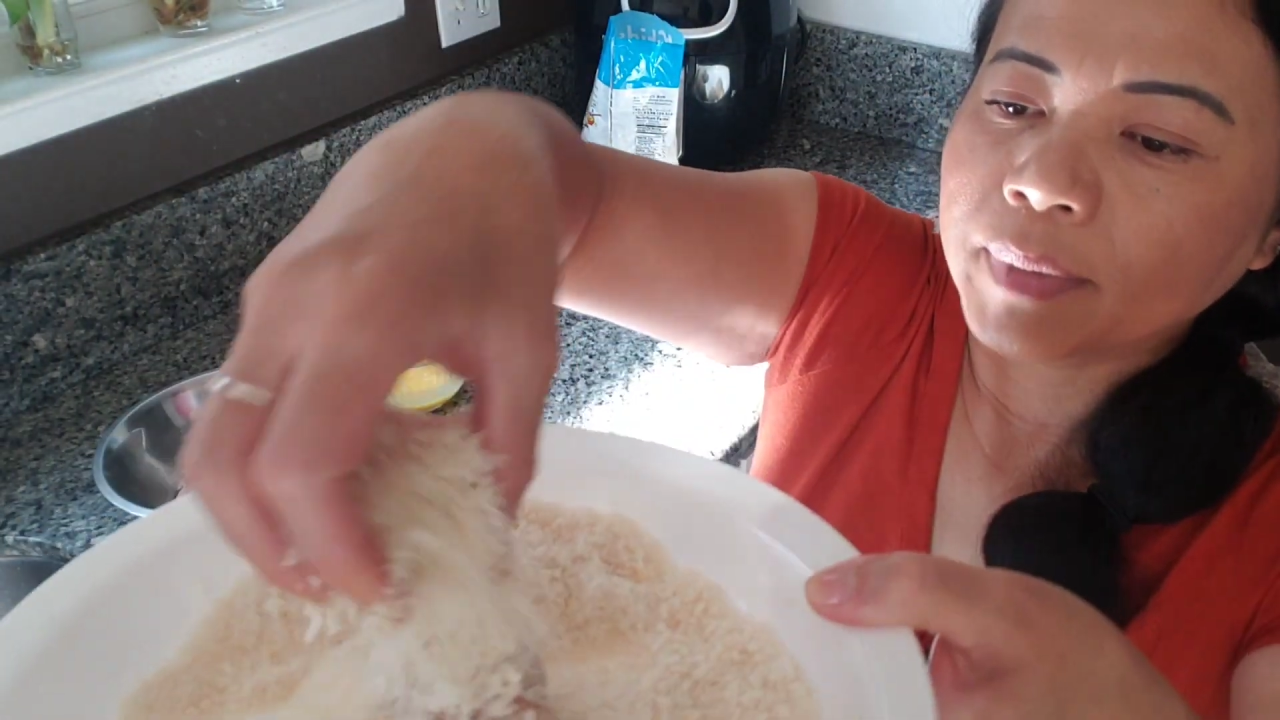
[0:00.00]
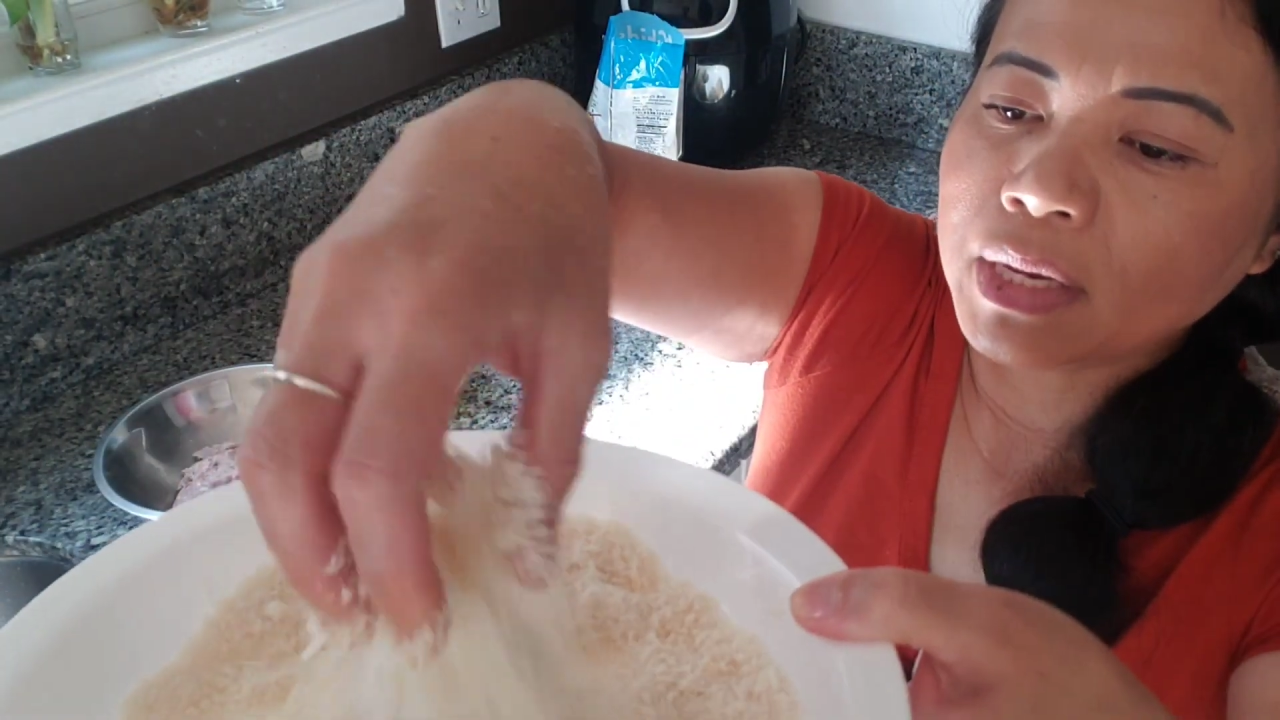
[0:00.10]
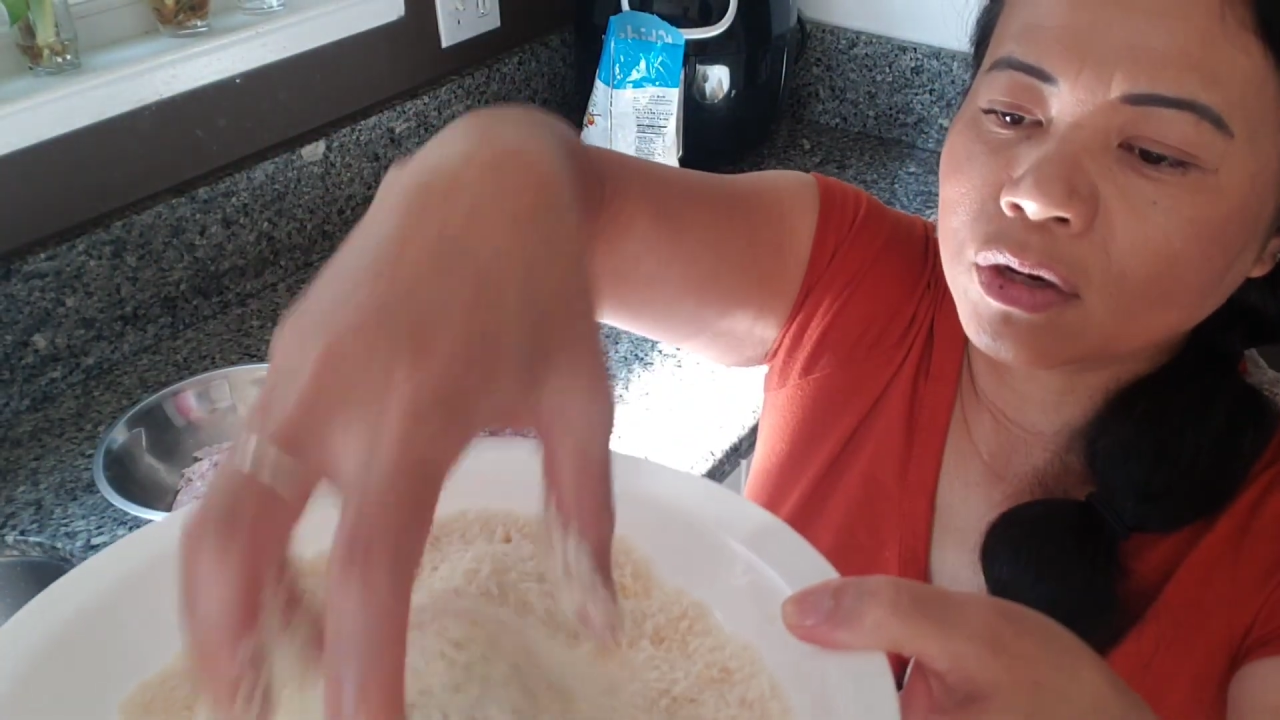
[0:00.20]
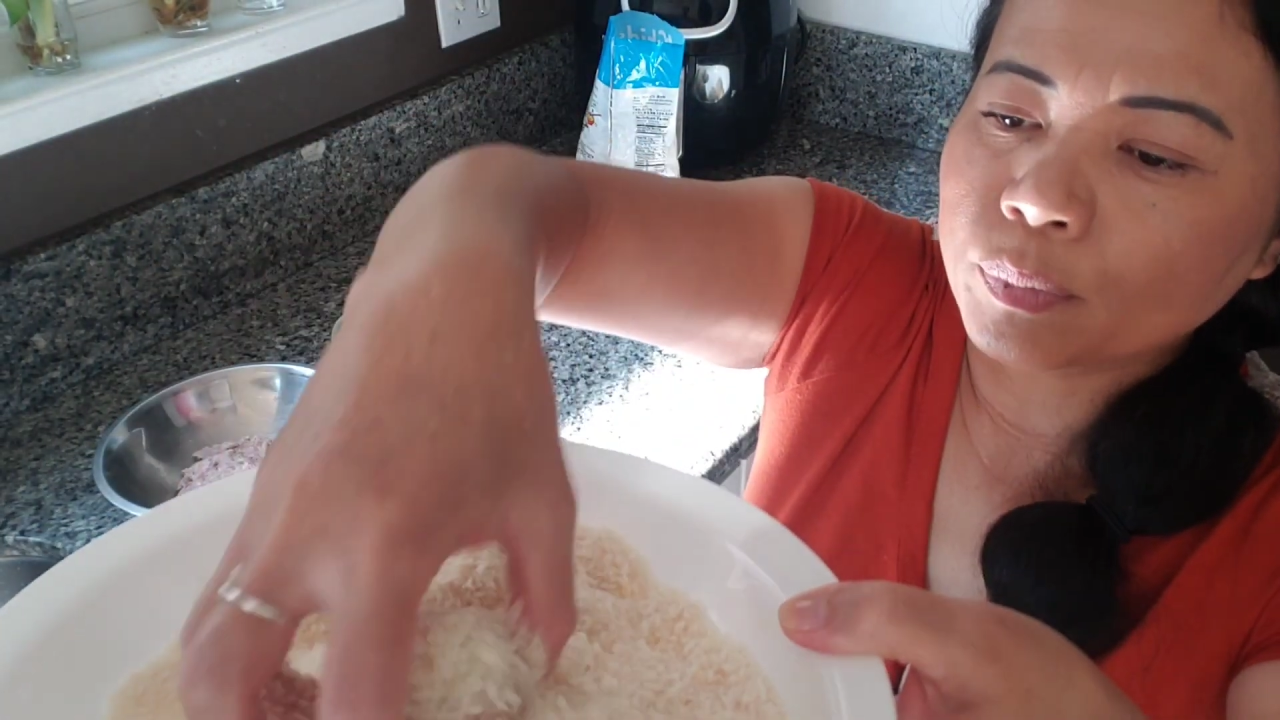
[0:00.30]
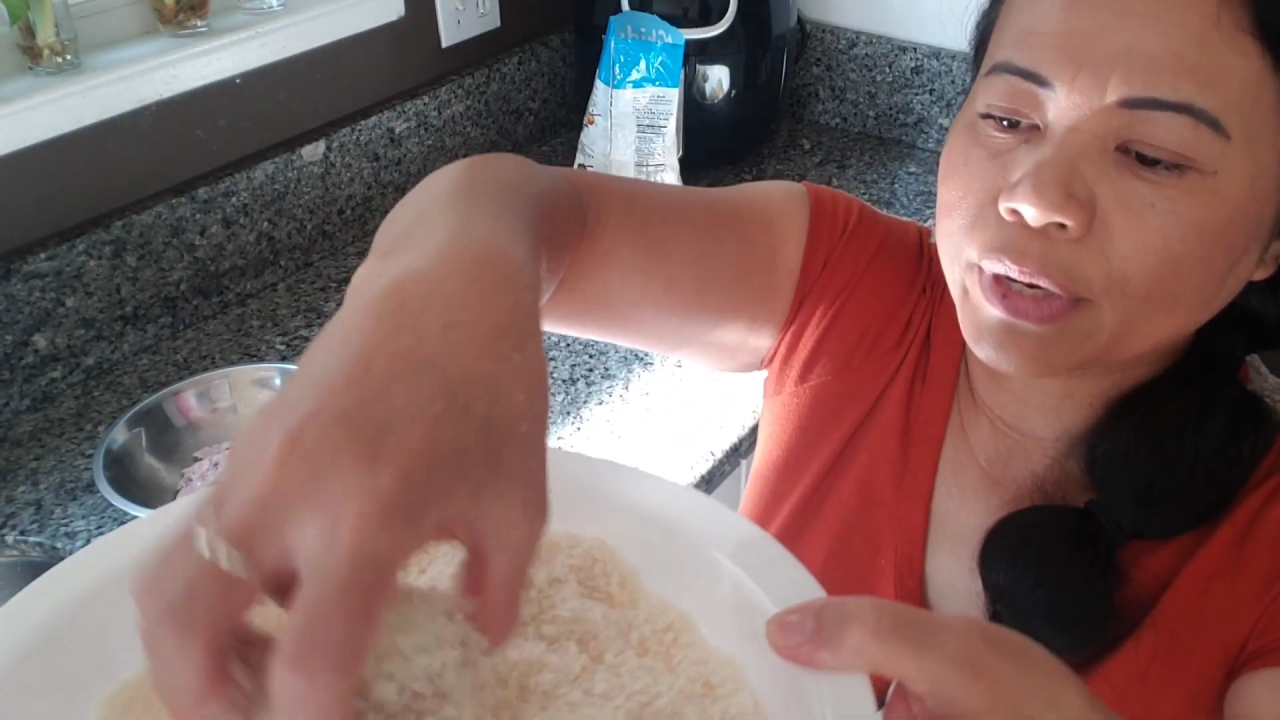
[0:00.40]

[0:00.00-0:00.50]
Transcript: panko